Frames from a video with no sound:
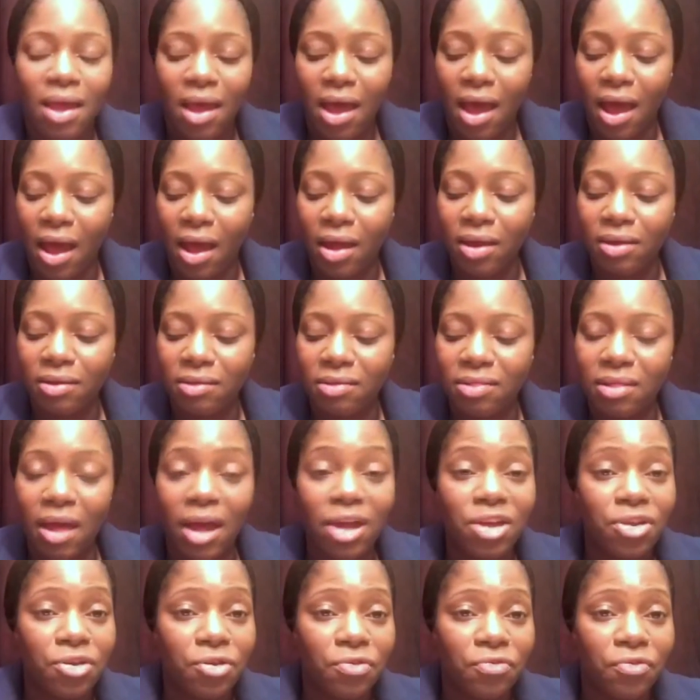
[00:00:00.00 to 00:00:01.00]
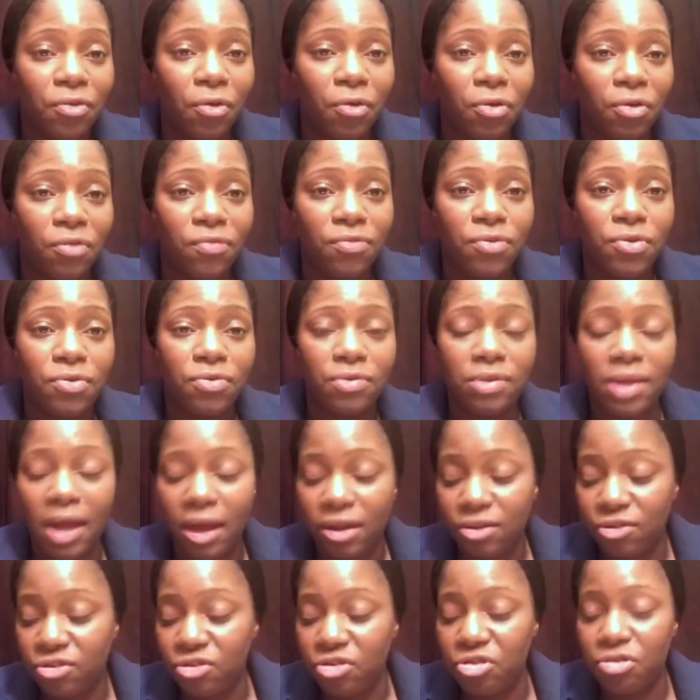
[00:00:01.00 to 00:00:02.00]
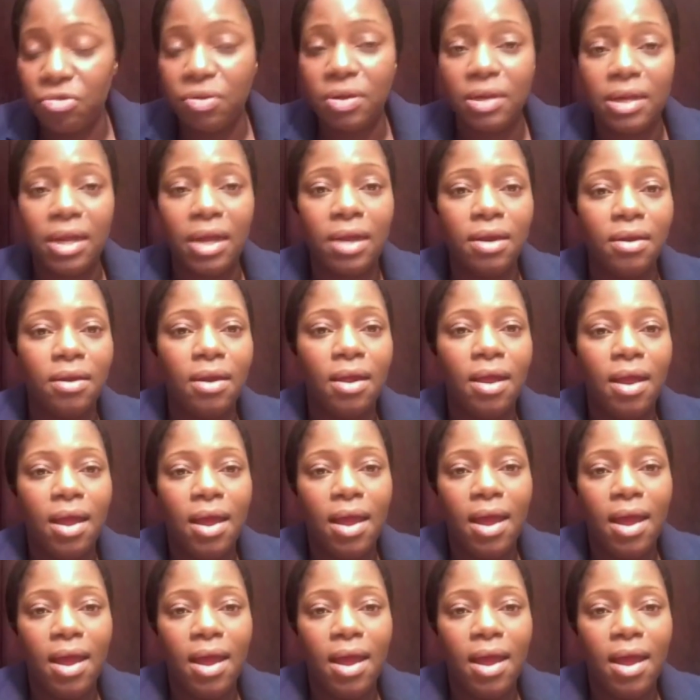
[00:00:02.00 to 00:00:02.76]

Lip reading: And thank you for all of you that tuned in,